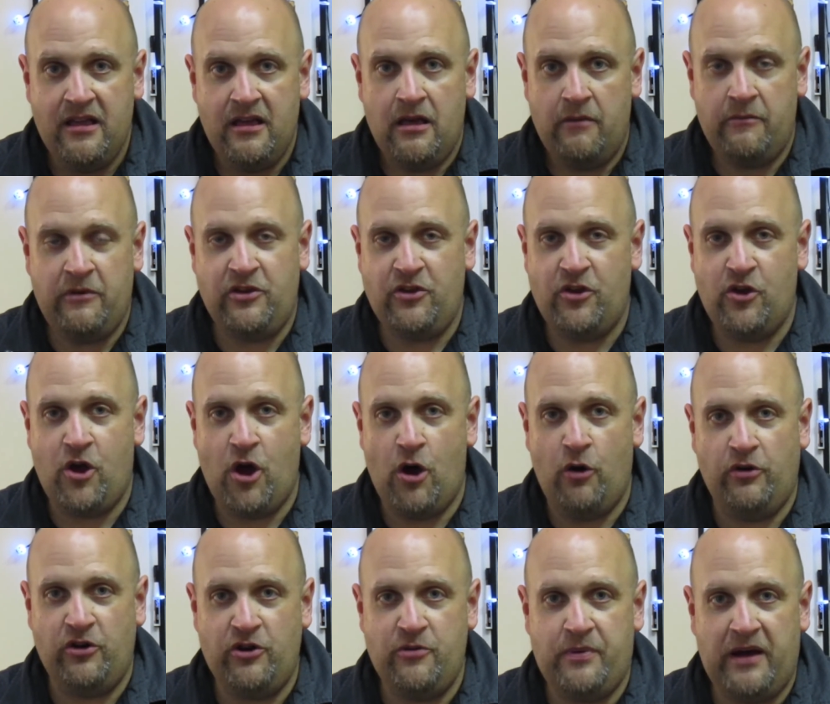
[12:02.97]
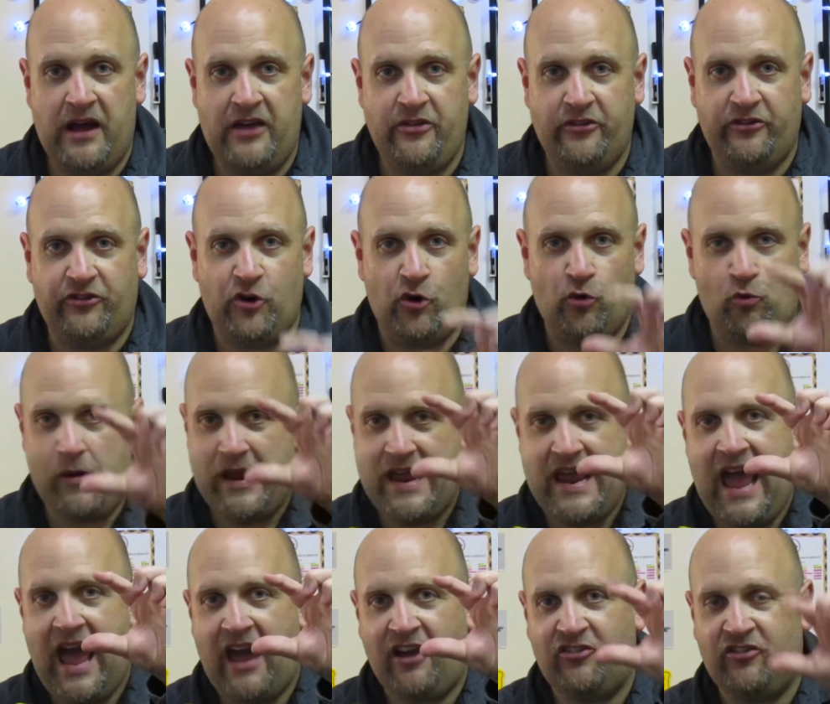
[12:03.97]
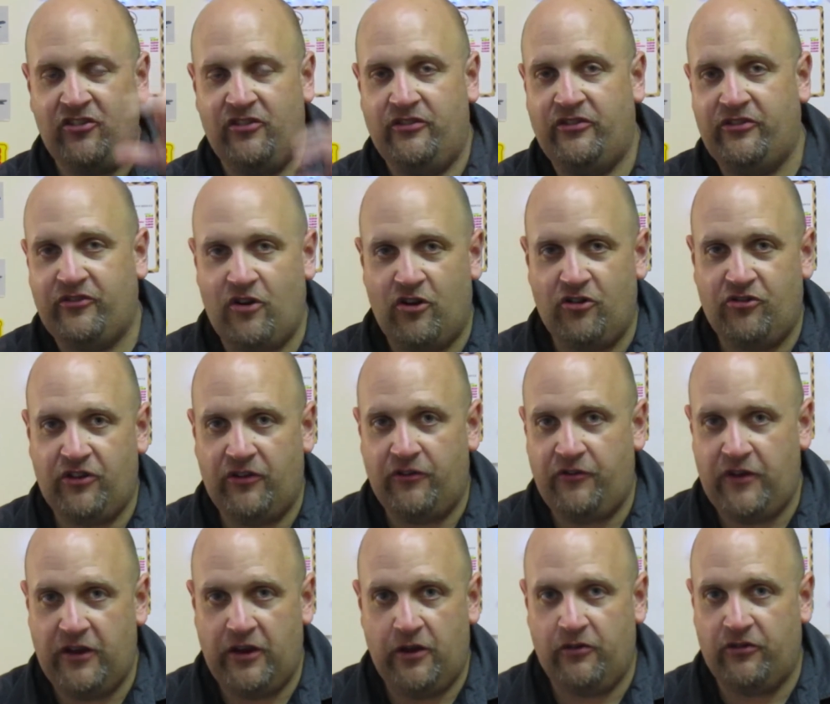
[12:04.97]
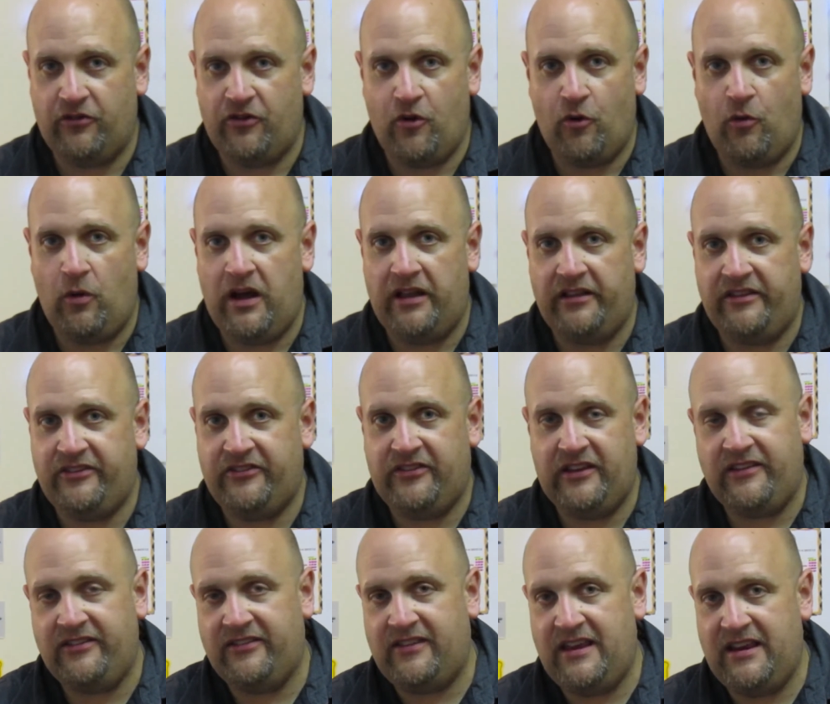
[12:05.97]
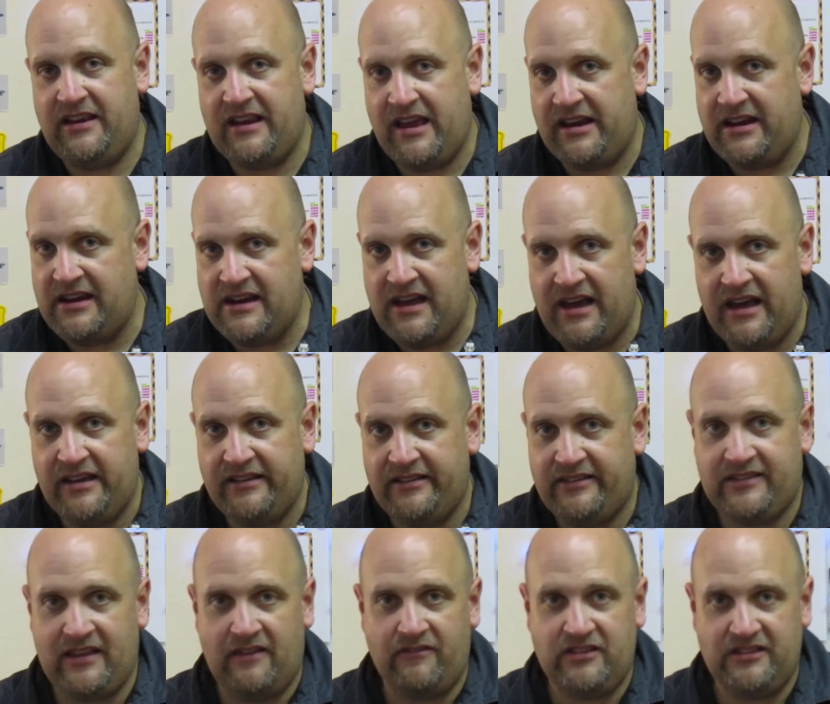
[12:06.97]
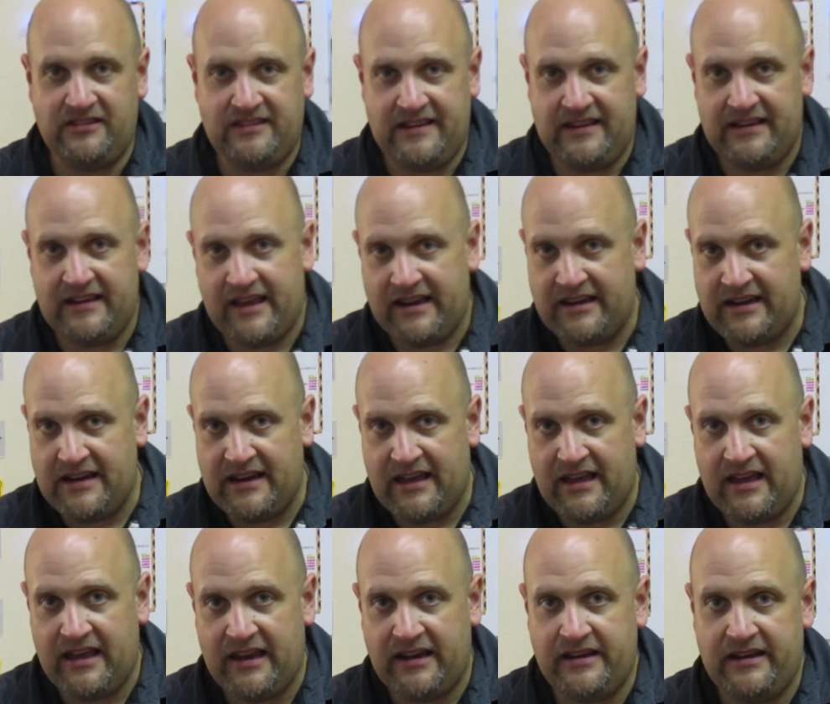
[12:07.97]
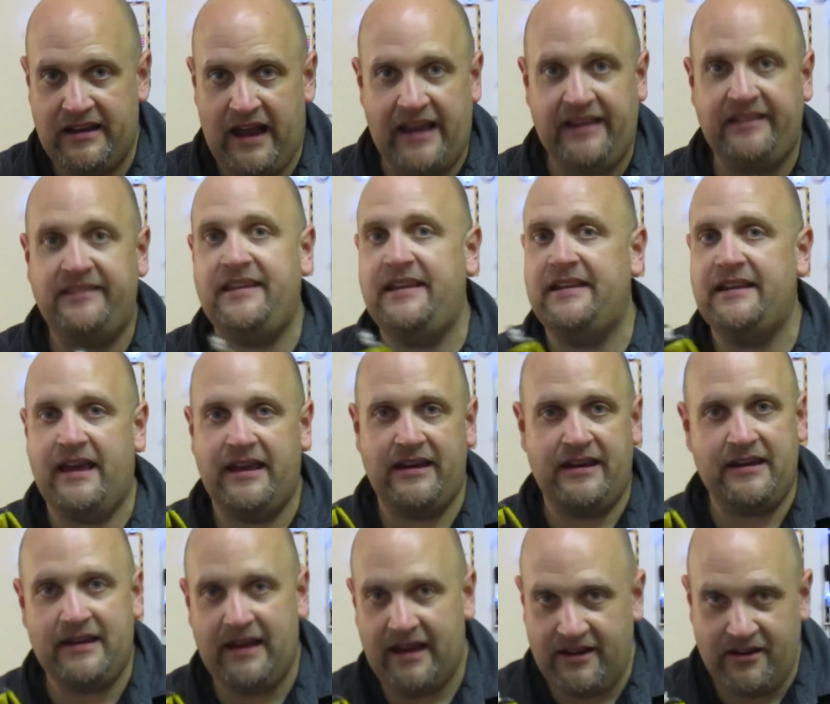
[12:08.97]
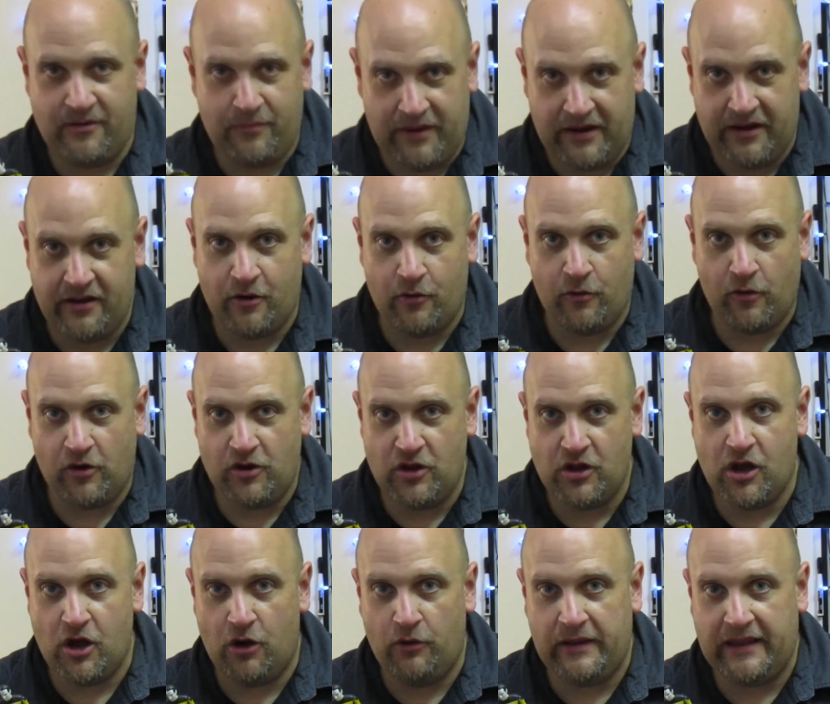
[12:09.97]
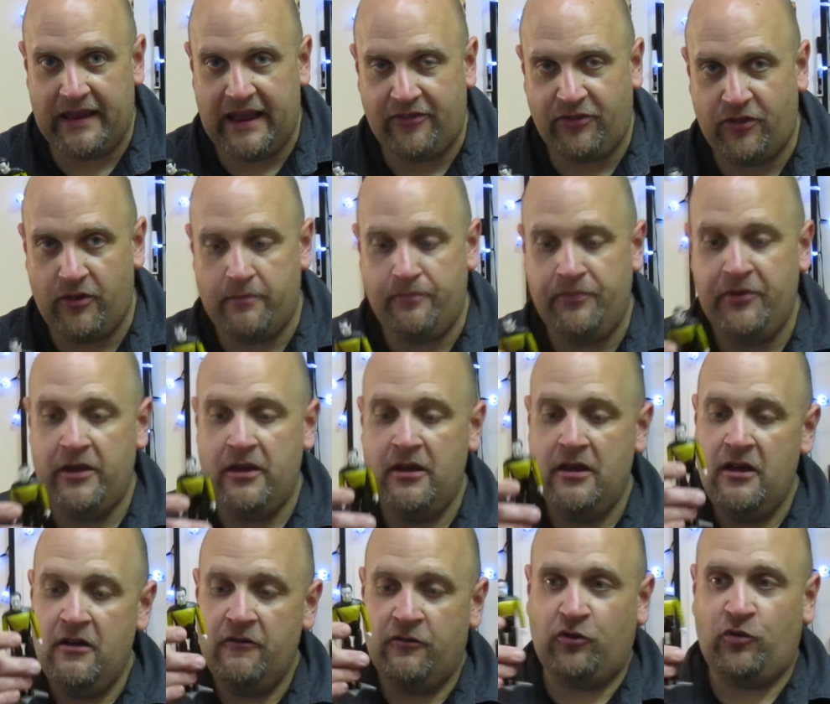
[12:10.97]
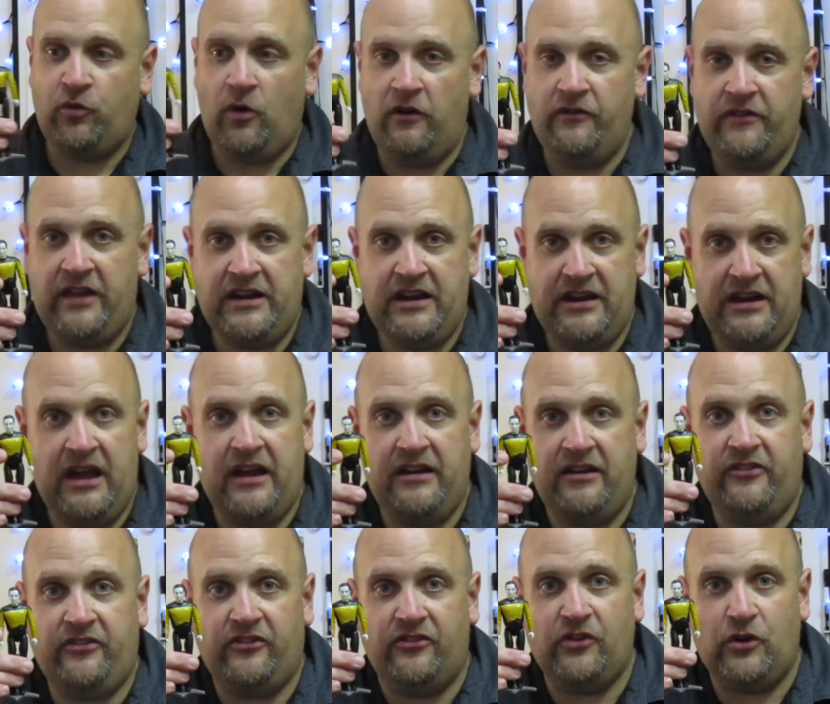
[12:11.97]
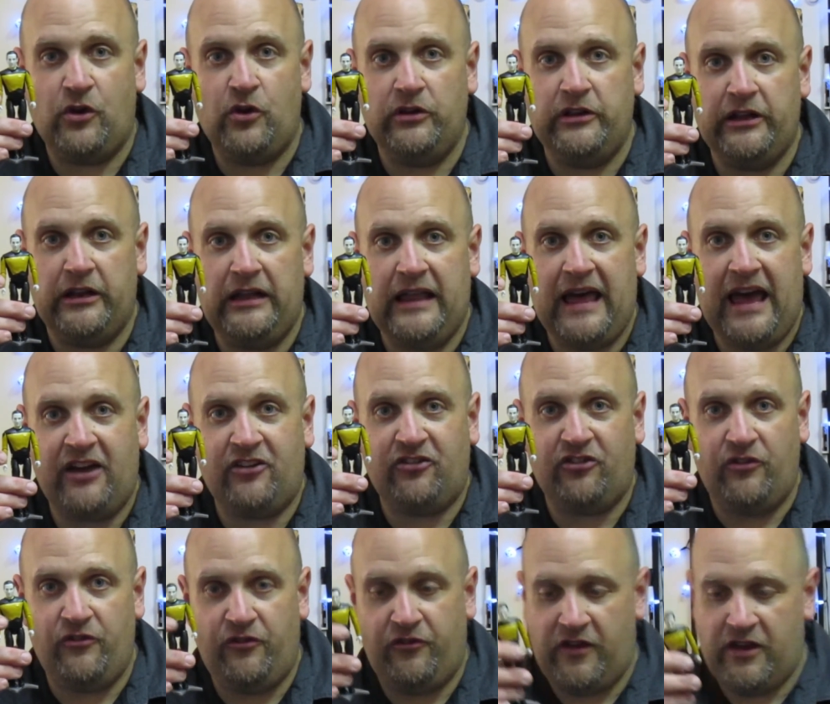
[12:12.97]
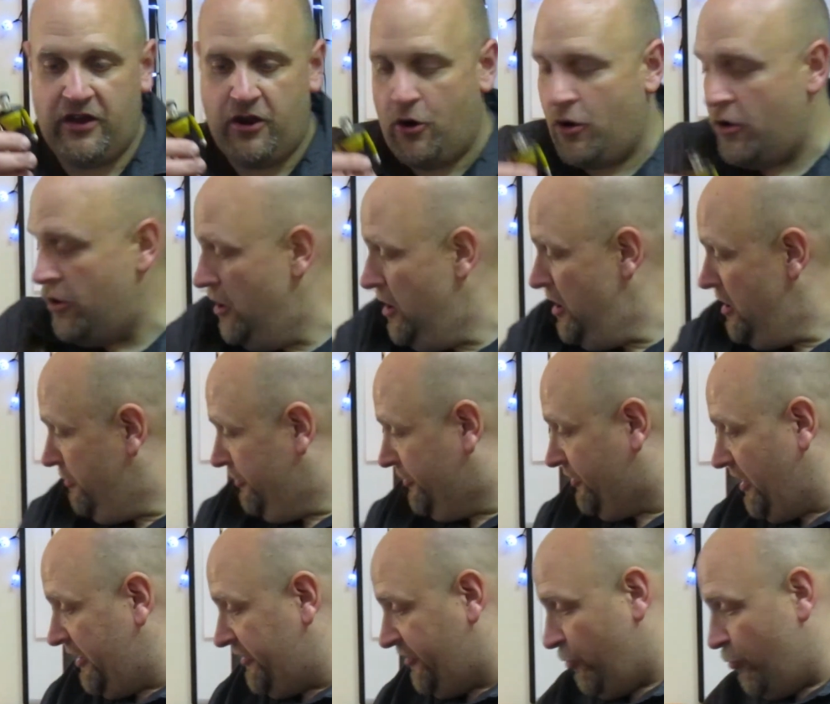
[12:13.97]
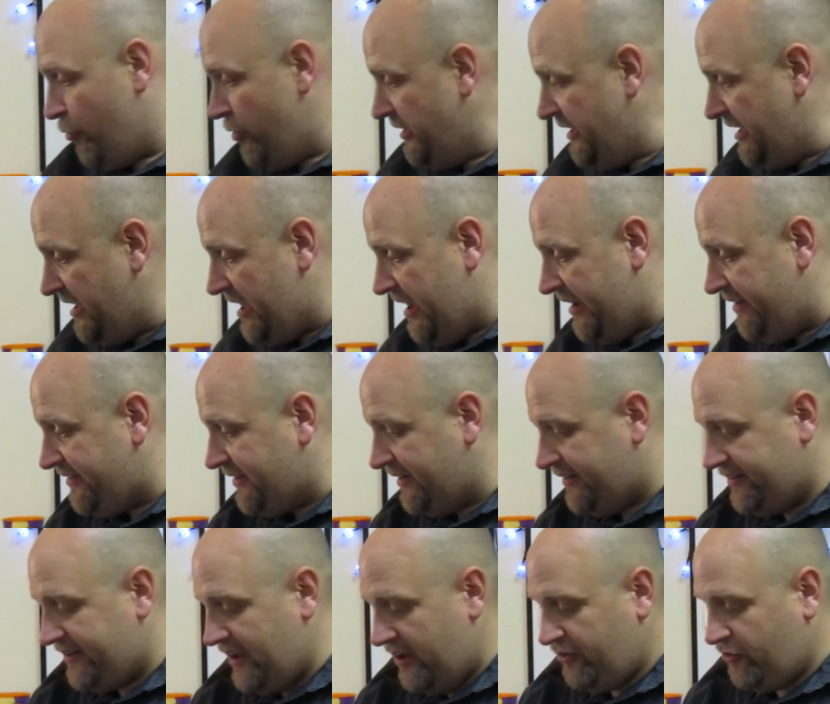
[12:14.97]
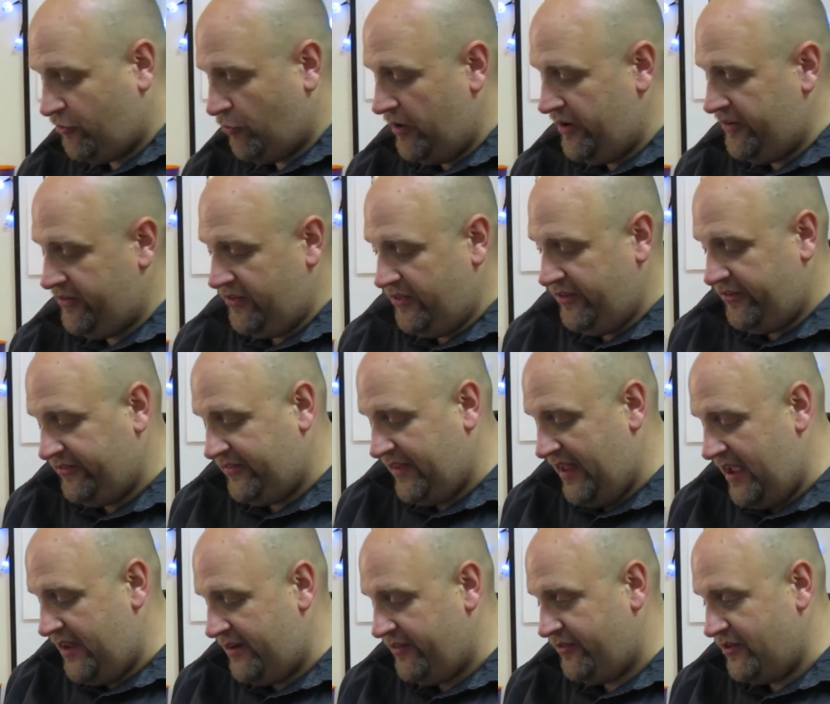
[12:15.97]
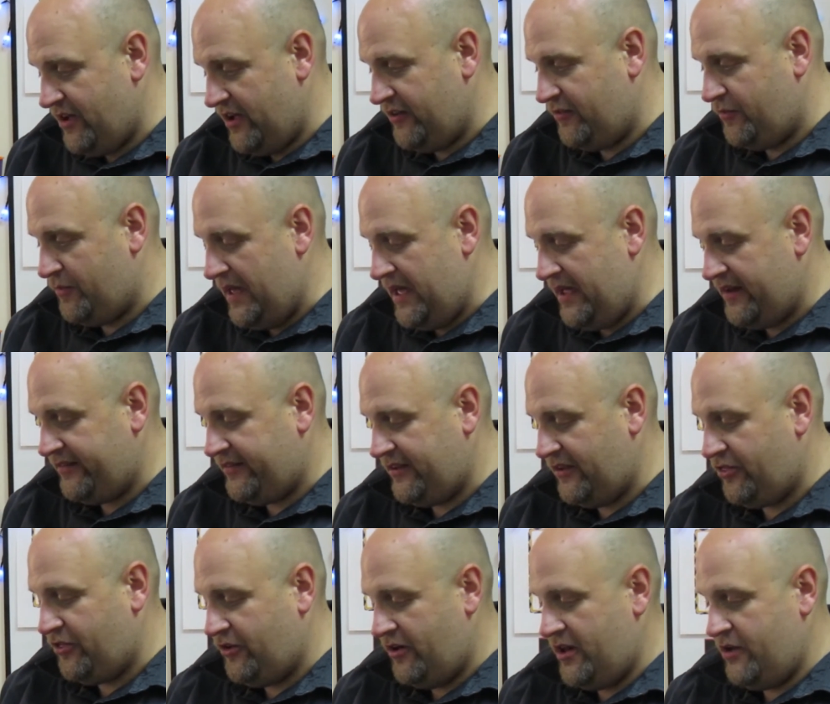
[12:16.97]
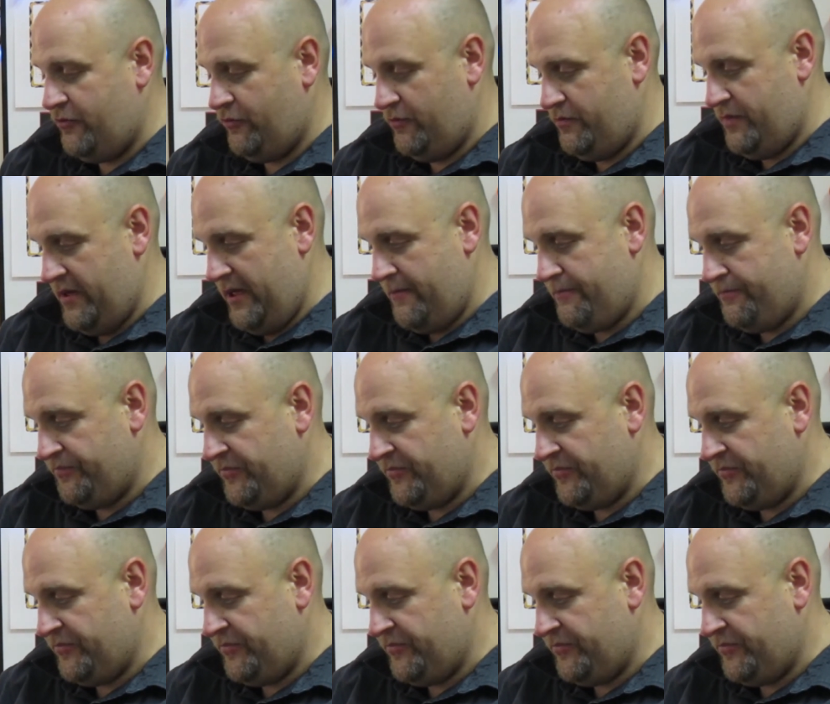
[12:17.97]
I mean, you go and you buy those little reaction Star Trek figures, and they're what, $16.99, $17.99, $19.99, depending on where you go and get them. For $12.99, this is a good little action figure. It's got some really nice accessories, and the stand is not as bad as I thought it would be.